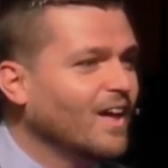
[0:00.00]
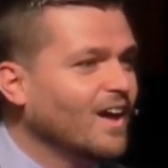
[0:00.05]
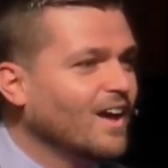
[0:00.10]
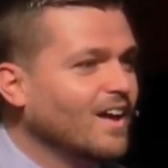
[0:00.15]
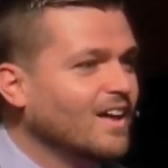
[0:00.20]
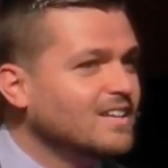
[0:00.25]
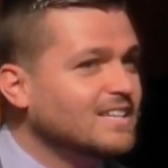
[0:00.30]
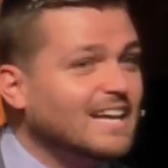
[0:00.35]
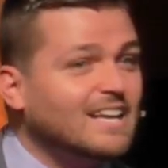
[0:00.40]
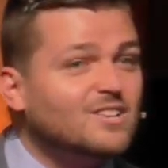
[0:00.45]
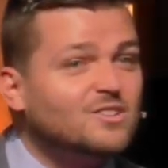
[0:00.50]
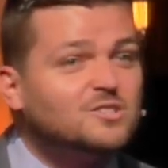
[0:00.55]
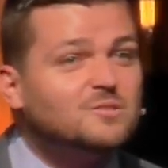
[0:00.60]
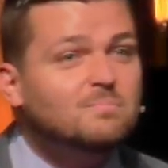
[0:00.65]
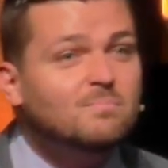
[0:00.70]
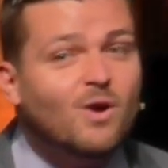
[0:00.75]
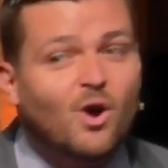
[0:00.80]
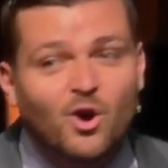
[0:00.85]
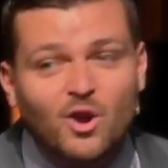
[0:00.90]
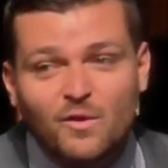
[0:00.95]
Daniel's
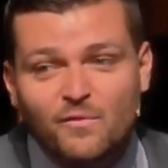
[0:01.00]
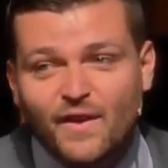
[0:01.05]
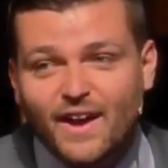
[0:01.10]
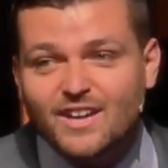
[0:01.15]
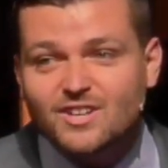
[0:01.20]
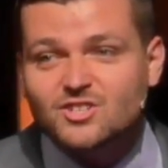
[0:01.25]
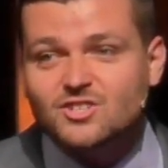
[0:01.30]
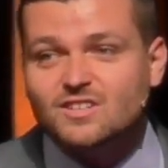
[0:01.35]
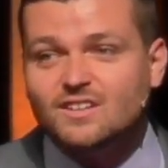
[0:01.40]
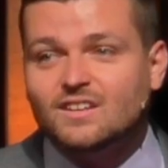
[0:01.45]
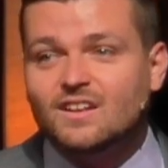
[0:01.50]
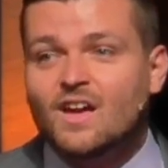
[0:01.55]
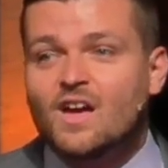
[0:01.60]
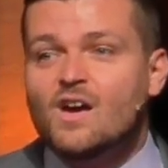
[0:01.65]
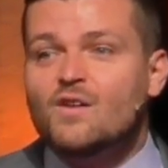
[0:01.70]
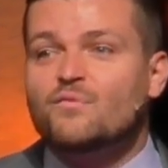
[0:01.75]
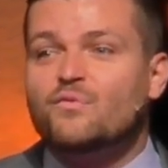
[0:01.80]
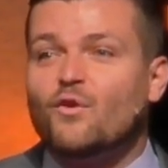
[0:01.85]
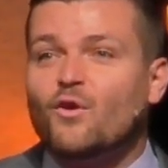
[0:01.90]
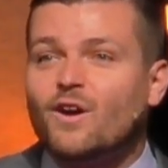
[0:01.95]
motivation
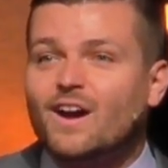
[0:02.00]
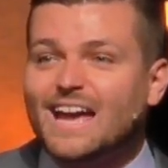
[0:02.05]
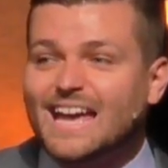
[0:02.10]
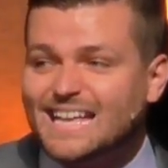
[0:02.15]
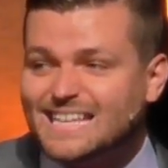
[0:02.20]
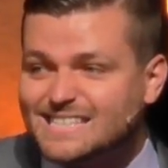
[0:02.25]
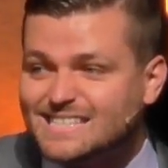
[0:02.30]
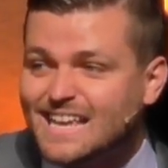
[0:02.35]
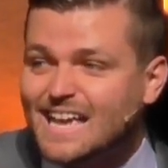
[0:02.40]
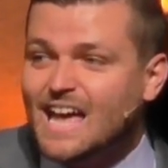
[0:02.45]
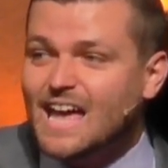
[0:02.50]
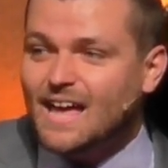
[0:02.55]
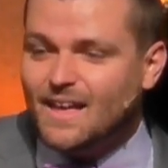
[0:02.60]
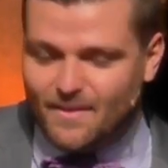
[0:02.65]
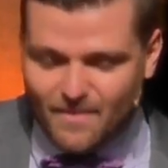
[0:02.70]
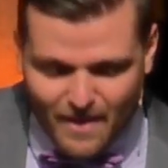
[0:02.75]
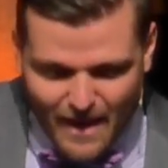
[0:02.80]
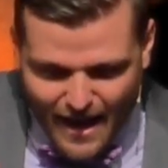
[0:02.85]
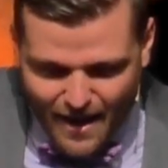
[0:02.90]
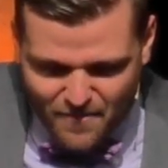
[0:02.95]
for his
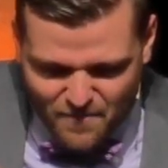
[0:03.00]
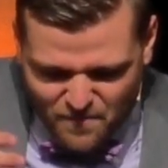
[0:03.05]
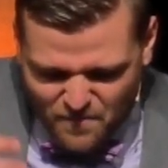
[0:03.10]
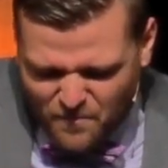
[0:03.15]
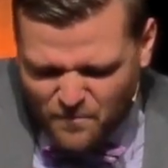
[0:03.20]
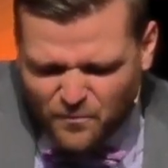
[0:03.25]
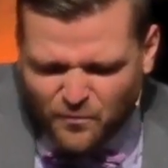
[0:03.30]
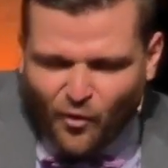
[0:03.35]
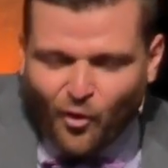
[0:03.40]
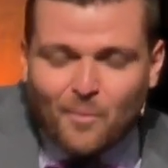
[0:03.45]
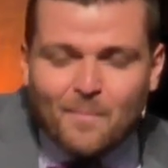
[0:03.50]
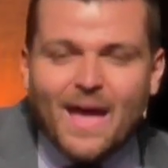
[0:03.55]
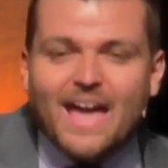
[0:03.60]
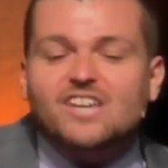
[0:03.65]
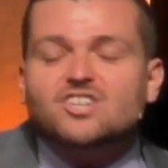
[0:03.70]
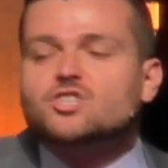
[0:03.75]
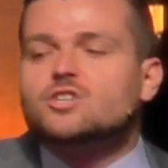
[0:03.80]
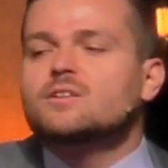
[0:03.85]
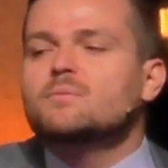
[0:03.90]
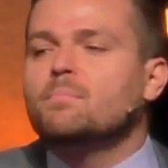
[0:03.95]

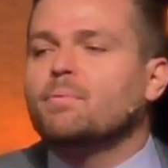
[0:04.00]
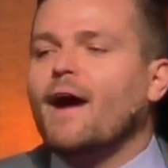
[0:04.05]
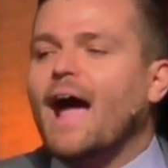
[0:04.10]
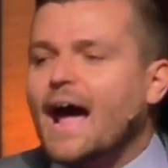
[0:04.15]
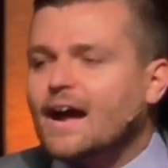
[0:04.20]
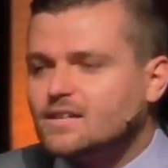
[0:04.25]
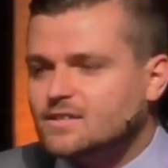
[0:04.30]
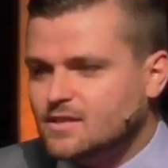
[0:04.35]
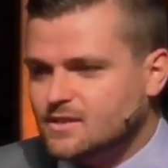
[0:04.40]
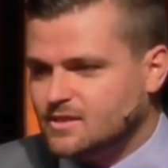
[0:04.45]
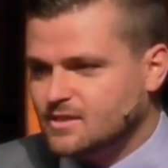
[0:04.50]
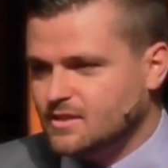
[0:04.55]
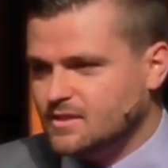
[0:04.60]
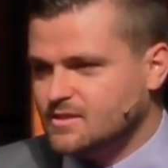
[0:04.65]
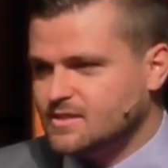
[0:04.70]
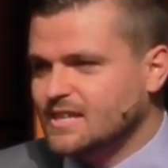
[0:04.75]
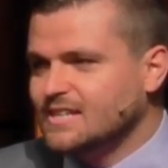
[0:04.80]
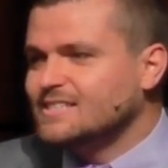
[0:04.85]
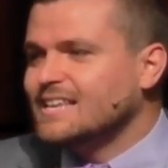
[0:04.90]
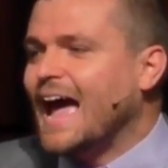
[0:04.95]
formation
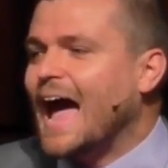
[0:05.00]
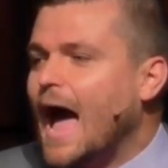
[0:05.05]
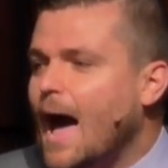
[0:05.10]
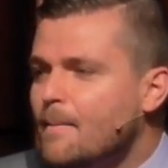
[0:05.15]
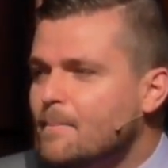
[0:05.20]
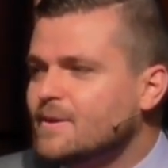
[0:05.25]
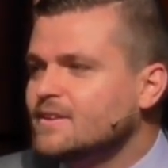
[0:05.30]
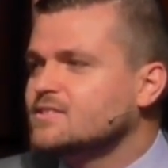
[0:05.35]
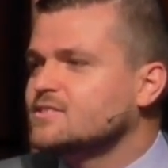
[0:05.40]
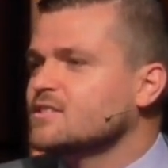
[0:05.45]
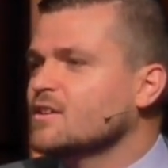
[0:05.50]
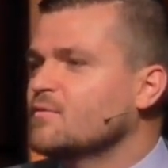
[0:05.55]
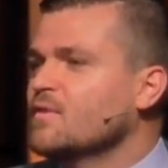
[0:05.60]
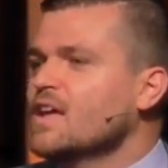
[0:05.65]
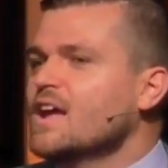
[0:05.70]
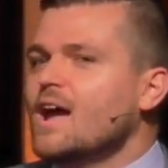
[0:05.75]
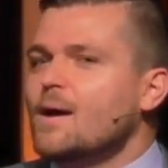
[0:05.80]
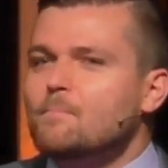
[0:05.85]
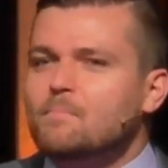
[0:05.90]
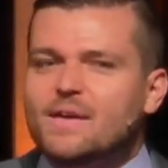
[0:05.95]
practices, his habits of
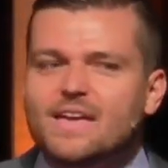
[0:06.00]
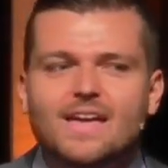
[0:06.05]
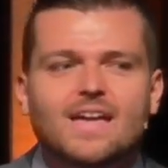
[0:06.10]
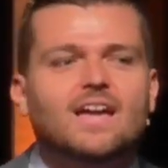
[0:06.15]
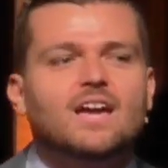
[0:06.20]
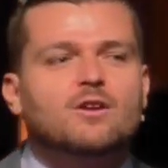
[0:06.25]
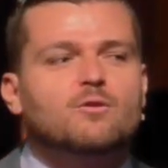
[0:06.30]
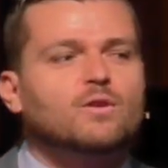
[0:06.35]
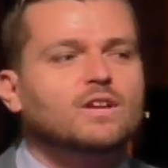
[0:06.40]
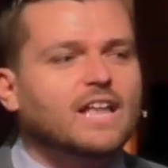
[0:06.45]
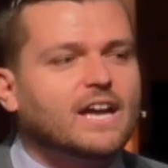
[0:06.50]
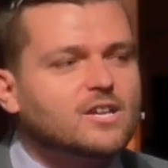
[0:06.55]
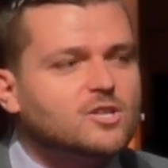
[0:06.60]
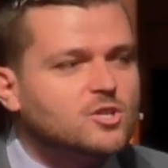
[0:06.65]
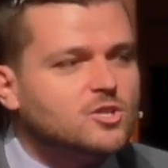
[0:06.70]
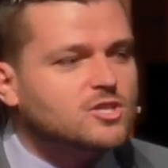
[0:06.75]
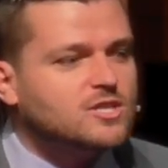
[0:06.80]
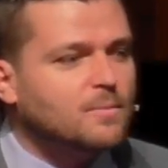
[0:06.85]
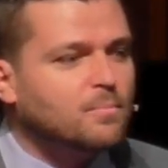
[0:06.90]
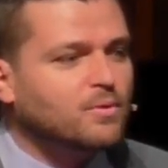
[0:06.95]
being in
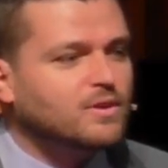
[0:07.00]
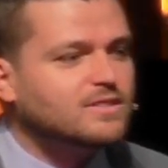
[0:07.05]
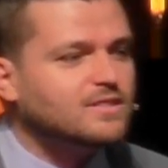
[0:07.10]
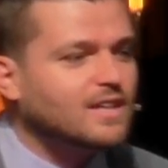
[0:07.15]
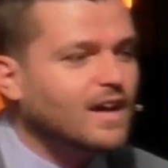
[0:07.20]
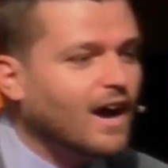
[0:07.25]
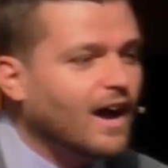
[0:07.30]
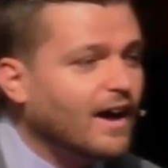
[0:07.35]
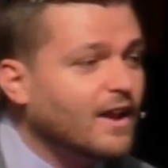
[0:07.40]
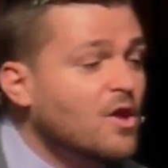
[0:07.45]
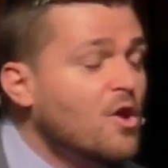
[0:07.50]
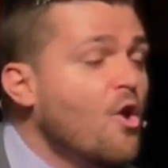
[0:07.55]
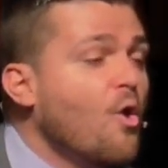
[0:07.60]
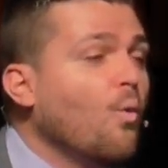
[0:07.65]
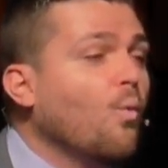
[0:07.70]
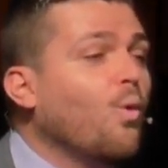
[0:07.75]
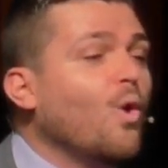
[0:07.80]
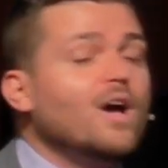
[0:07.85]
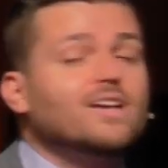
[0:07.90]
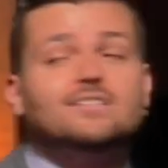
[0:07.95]
relationship with God,
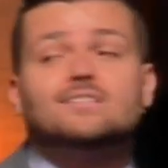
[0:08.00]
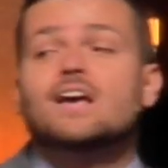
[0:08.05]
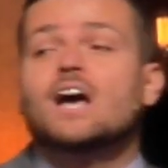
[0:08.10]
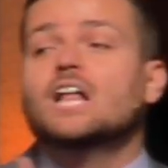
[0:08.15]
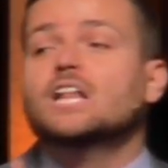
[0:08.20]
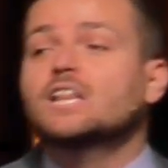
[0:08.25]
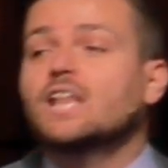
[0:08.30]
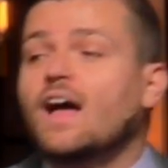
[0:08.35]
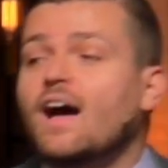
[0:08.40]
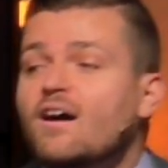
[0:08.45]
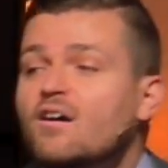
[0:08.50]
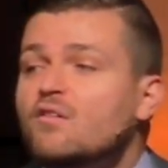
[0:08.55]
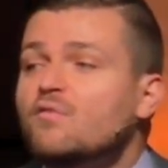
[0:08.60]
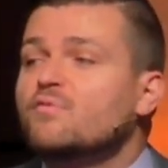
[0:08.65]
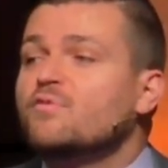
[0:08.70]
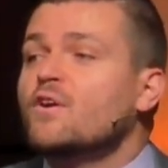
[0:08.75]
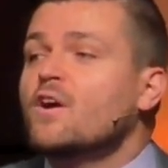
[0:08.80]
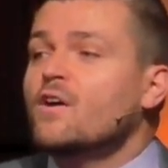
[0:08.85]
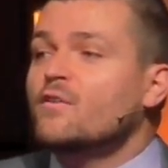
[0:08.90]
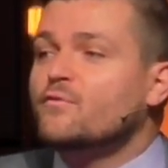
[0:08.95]
was love
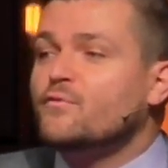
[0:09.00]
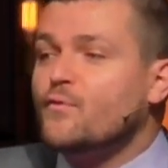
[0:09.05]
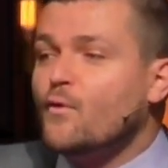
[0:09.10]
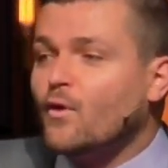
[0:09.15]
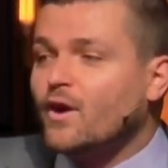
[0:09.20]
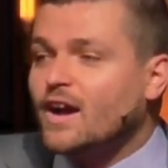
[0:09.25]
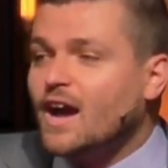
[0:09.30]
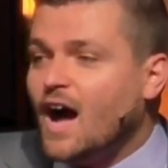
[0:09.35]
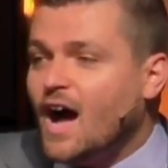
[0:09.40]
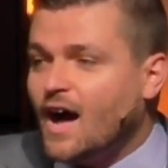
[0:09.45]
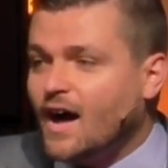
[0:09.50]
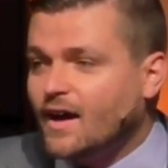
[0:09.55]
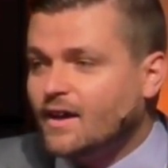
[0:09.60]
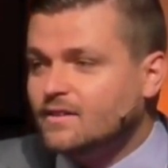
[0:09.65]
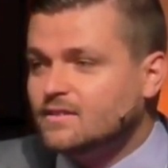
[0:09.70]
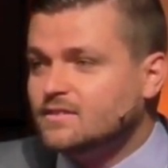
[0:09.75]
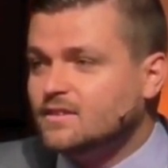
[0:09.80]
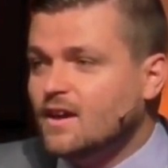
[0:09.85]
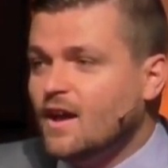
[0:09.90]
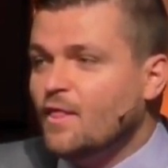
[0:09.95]
for God
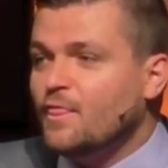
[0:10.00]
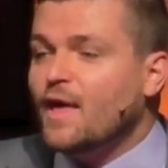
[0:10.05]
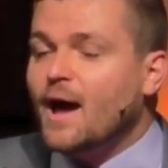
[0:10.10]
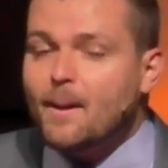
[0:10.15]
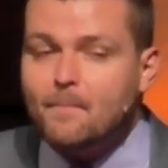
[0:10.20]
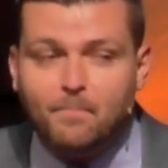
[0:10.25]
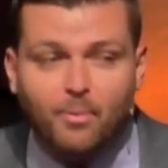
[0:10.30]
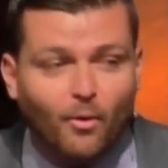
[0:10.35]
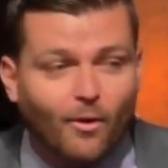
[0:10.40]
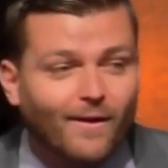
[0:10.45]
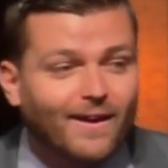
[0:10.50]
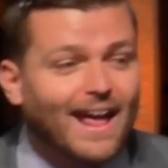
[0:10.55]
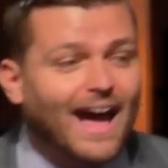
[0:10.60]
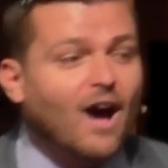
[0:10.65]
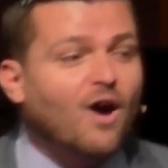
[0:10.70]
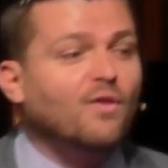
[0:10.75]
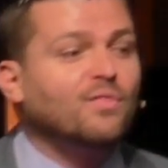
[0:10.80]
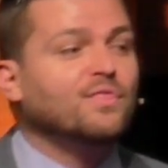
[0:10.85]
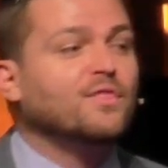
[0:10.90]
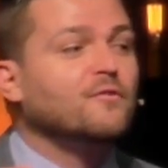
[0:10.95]
that bore
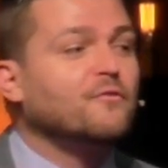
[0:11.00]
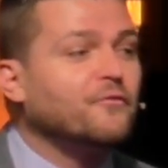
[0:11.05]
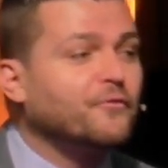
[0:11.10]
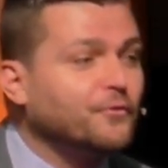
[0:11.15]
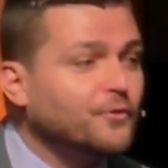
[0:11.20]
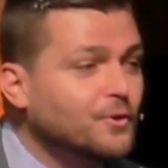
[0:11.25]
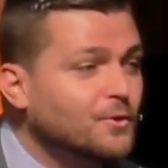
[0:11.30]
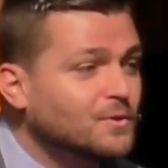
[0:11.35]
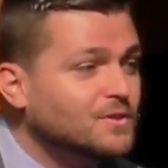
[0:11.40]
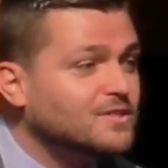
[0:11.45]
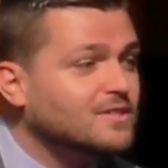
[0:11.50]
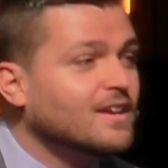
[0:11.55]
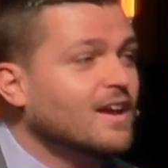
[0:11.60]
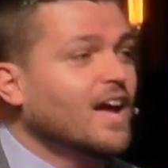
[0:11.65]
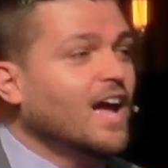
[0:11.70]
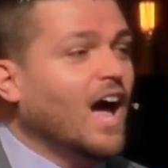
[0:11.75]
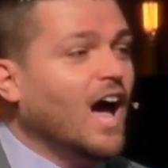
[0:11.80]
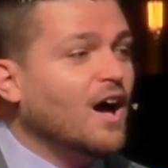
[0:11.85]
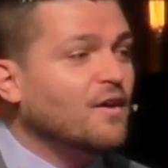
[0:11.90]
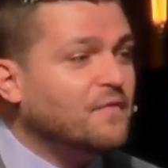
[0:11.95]
out the fruit
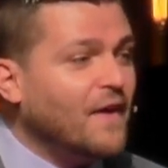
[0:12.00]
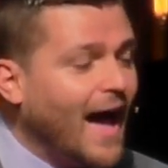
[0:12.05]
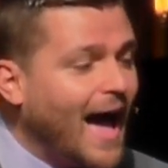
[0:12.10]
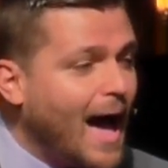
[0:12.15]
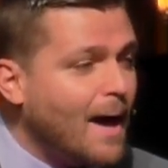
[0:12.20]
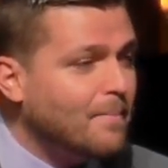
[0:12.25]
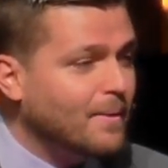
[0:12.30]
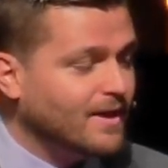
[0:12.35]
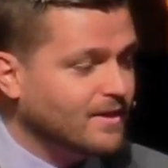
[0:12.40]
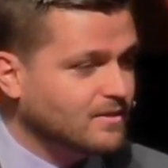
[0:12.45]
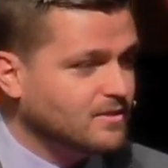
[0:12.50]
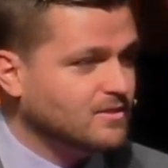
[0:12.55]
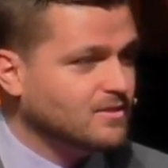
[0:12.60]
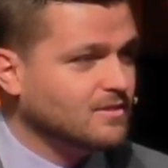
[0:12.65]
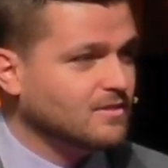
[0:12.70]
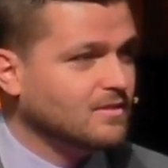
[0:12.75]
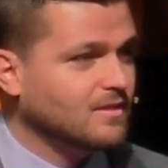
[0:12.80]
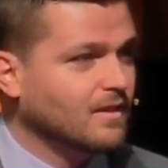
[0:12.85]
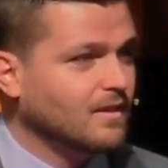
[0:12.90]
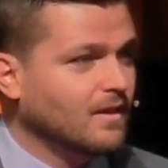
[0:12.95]
of
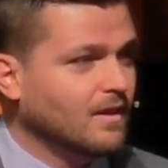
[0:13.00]
habit.